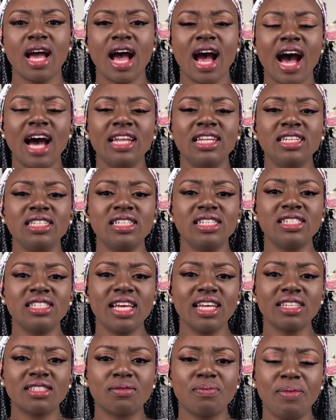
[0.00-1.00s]
and in his
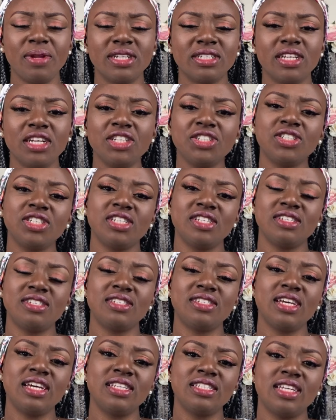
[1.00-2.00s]
explanation, he
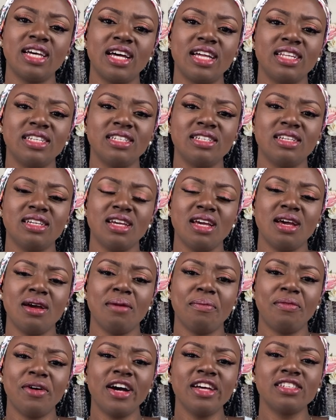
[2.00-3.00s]
said that
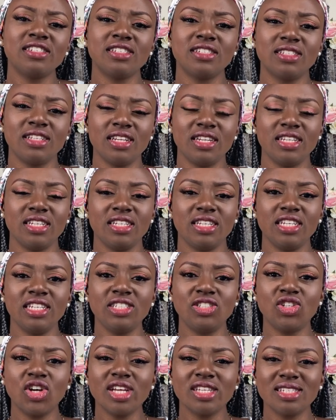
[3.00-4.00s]
personally, he
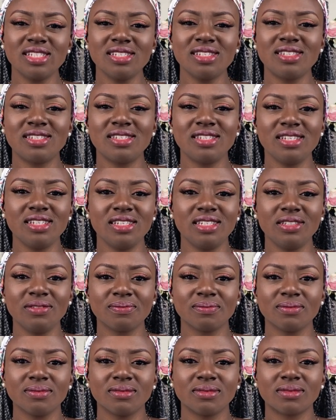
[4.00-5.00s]
doesn't see
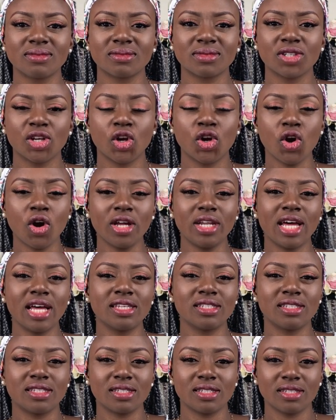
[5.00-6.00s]
God
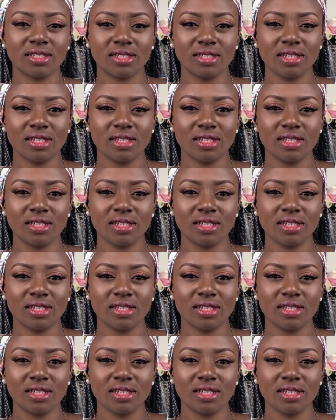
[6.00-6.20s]
as